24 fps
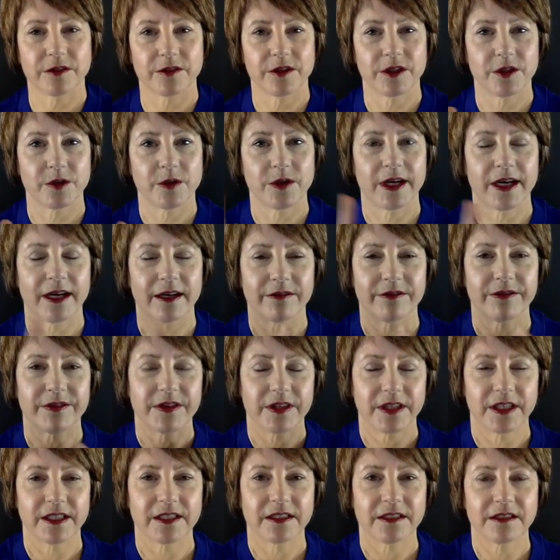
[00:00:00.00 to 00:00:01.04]
that you have
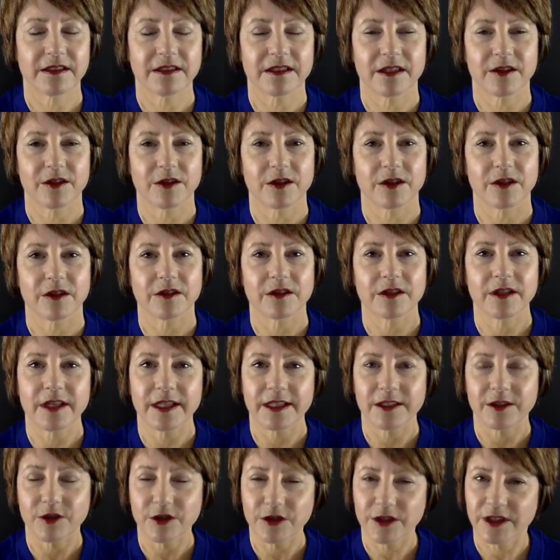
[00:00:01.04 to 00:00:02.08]
things that are
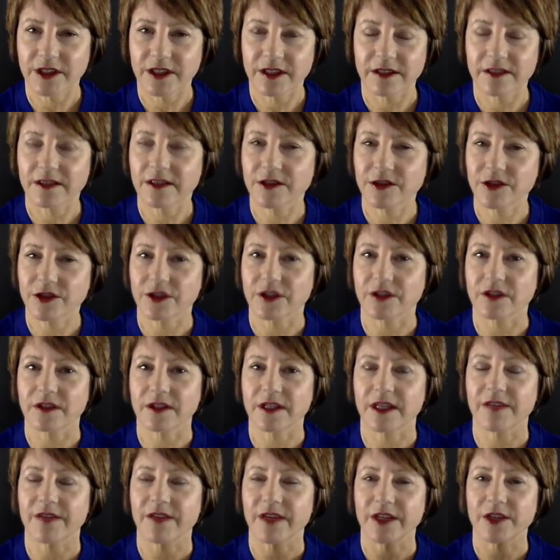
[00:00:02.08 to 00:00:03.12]
in good condition
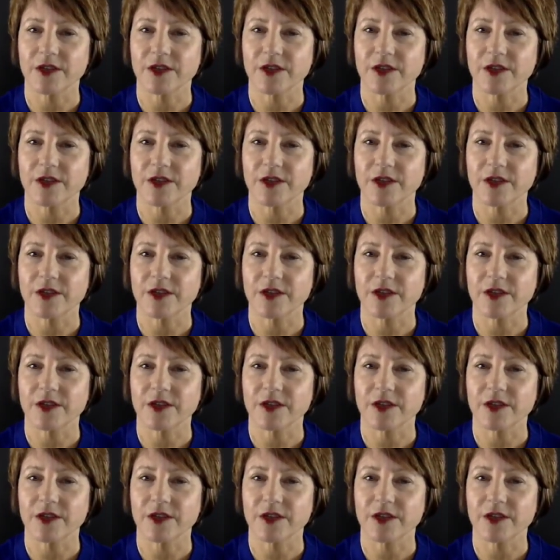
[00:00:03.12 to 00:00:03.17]
and that